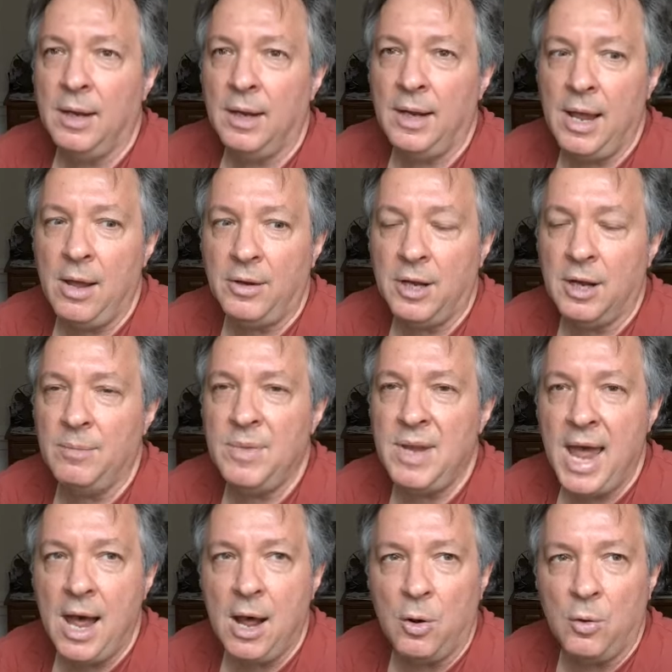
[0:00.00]
And how come
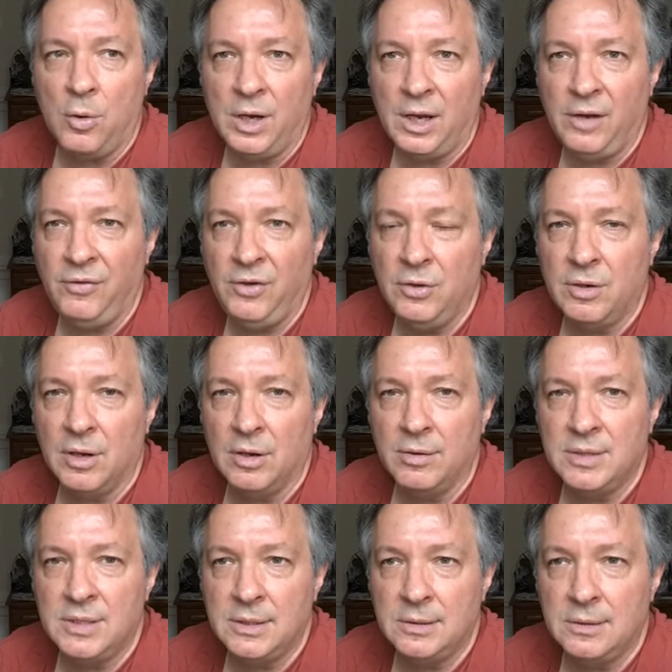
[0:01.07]
now, if you
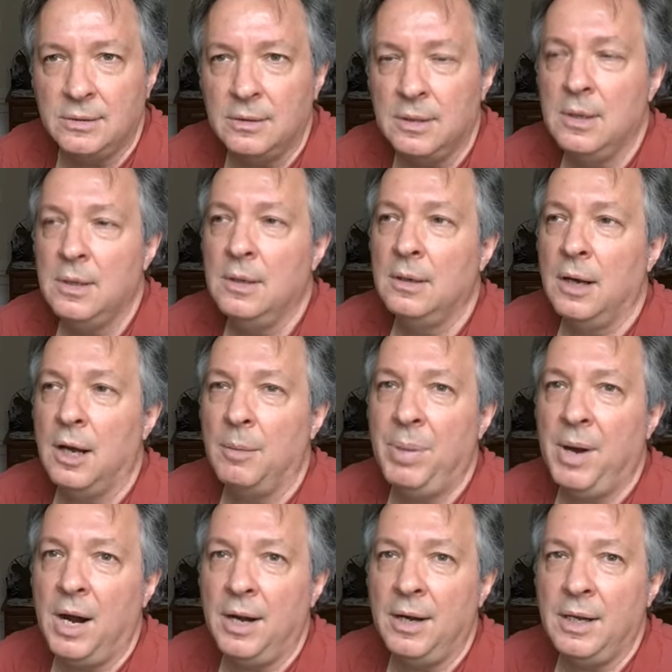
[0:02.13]
go to a
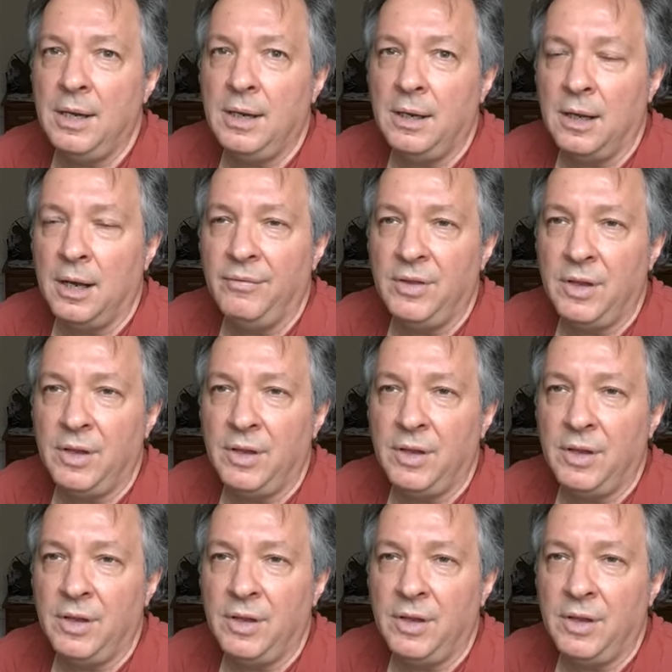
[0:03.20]
party